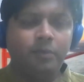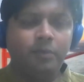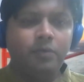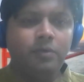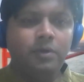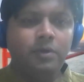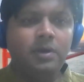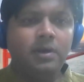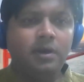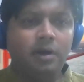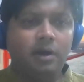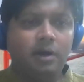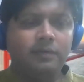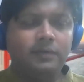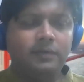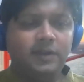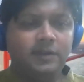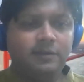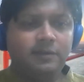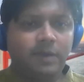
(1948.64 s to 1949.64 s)
pool
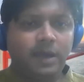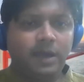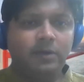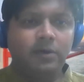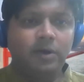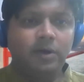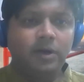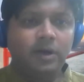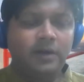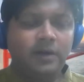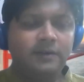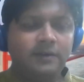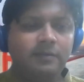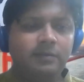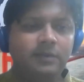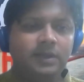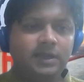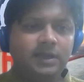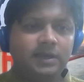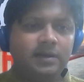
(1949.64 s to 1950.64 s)
of this
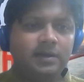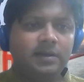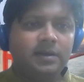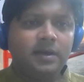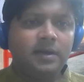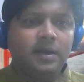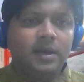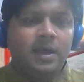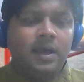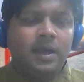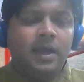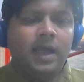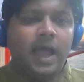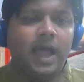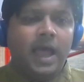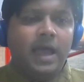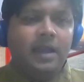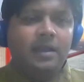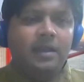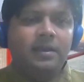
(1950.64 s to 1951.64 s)
microorganism there,
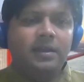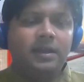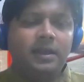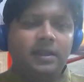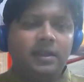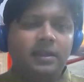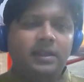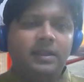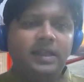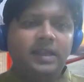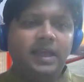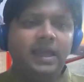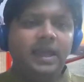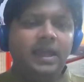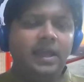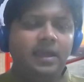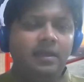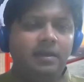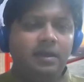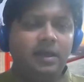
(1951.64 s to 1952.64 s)
and
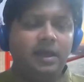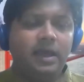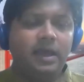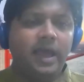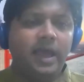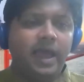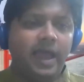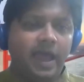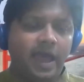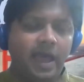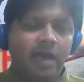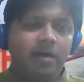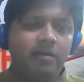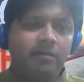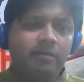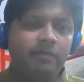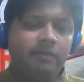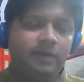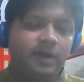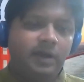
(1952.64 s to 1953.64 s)
they
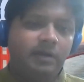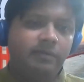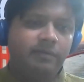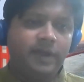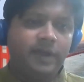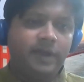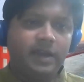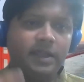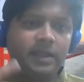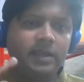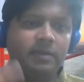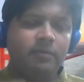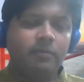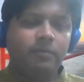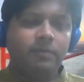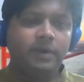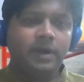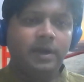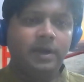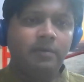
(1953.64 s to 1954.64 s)
have a very
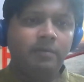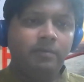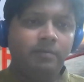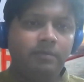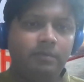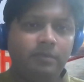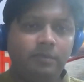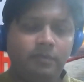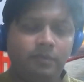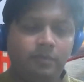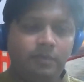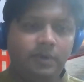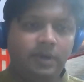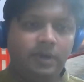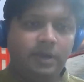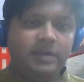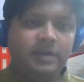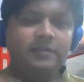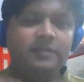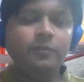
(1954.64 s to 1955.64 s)

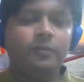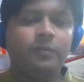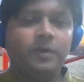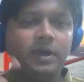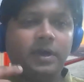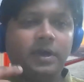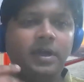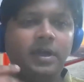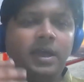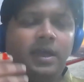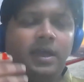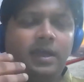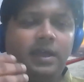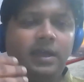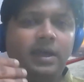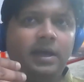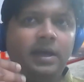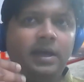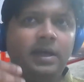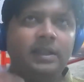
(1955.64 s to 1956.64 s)
it is
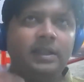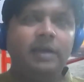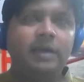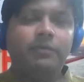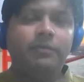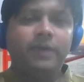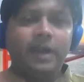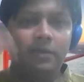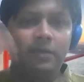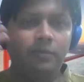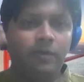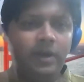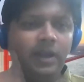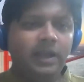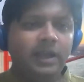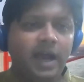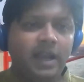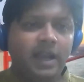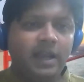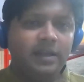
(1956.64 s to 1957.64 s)
they are very
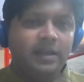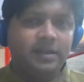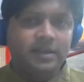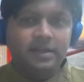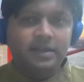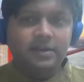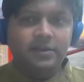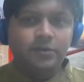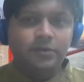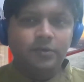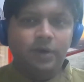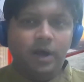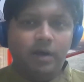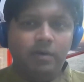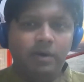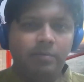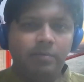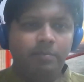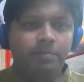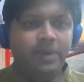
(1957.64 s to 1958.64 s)
well connected to
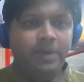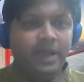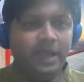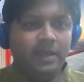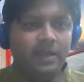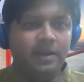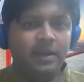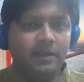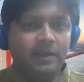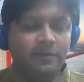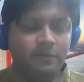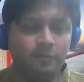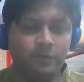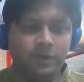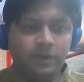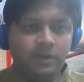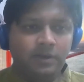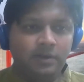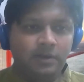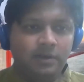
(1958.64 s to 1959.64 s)
our brain as
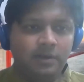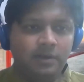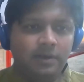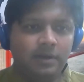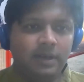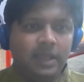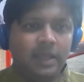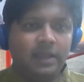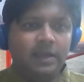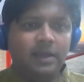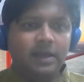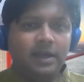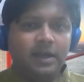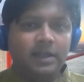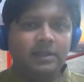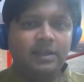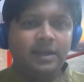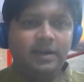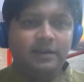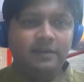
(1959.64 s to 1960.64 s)
well. Like
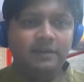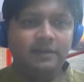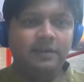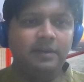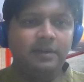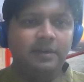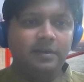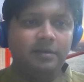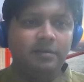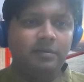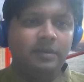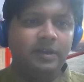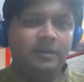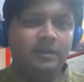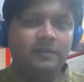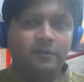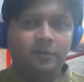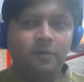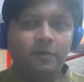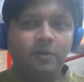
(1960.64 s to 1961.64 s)
there is
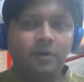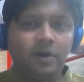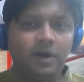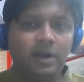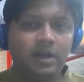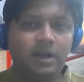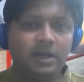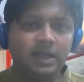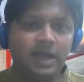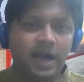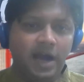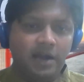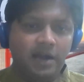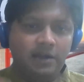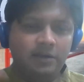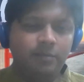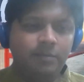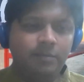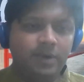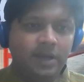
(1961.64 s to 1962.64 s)
the so-called
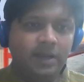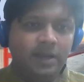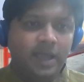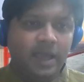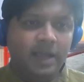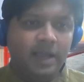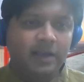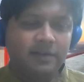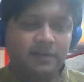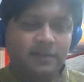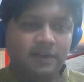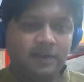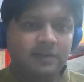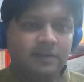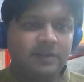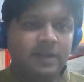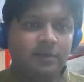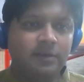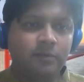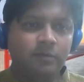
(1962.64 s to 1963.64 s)
gut-brain
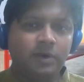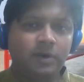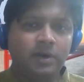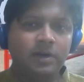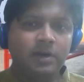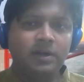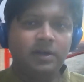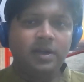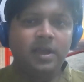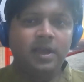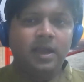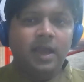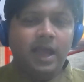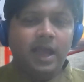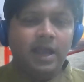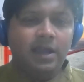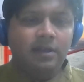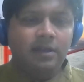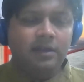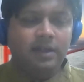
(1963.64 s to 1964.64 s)
axis that work,
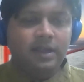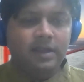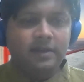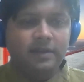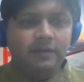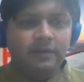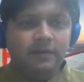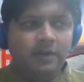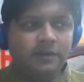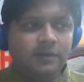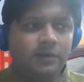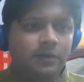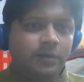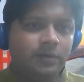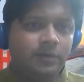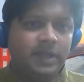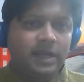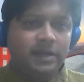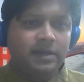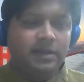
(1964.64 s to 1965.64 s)
and it is also
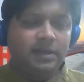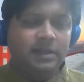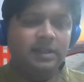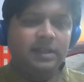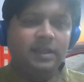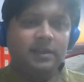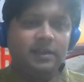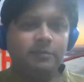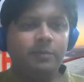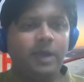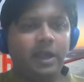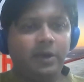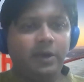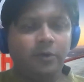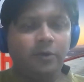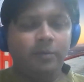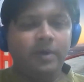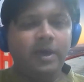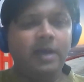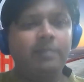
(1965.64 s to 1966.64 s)
known that these
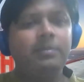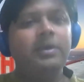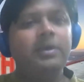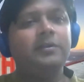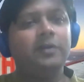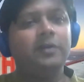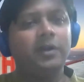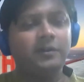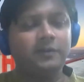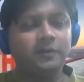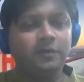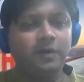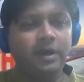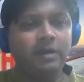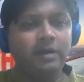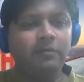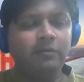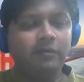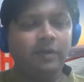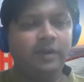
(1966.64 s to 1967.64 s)
microbiome is also
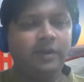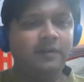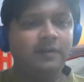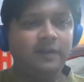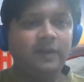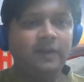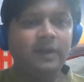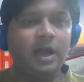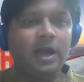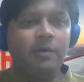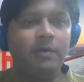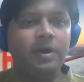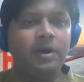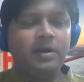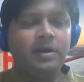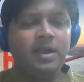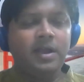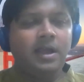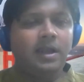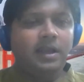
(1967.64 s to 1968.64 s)
influencing
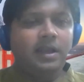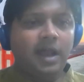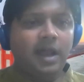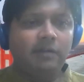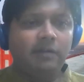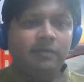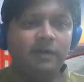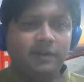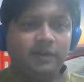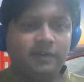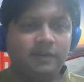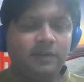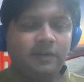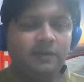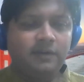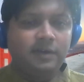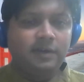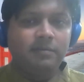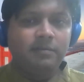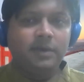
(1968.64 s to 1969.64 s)
our nervous
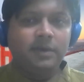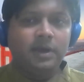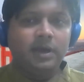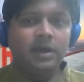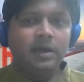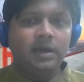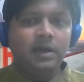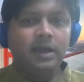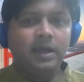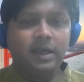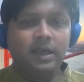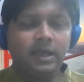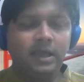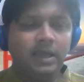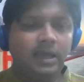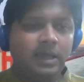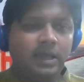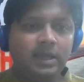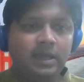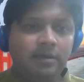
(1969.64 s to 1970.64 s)
system
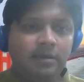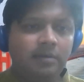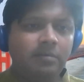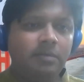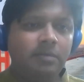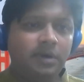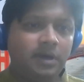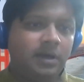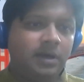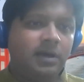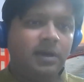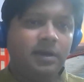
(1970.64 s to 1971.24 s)
in a